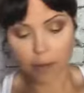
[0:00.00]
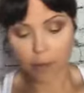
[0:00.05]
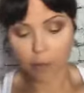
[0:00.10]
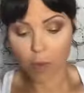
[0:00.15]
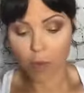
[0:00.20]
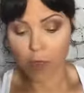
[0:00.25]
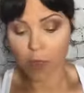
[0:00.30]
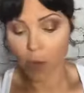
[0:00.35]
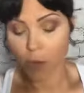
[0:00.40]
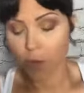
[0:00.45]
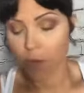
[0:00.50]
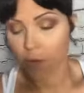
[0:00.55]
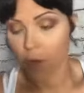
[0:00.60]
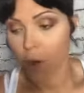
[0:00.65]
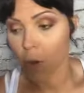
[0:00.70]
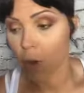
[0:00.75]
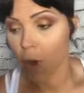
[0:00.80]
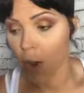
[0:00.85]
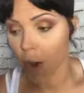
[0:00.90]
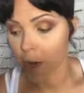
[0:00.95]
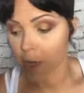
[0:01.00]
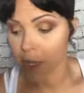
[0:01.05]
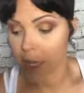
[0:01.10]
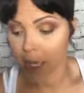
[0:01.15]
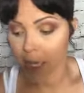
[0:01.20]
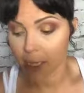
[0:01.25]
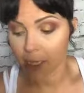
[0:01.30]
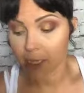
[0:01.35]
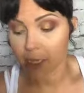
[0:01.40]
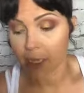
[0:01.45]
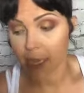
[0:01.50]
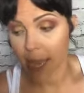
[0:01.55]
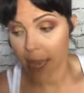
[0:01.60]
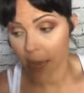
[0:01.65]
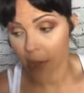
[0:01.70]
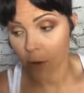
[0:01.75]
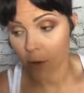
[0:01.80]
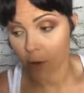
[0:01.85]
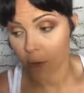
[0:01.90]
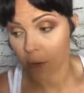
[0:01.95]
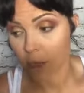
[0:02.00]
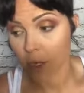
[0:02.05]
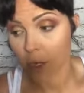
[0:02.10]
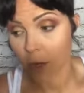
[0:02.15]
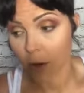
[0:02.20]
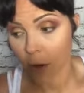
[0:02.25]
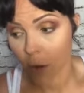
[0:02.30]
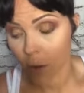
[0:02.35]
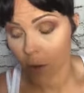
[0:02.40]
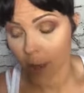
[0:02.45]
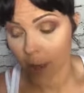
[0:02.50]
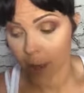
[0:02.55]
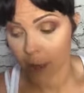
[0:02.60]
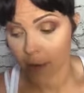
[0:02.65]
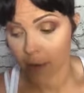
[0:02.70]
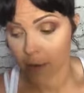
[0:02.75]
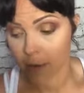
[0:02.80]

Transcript: We don't throw hard things in the house, and you know that.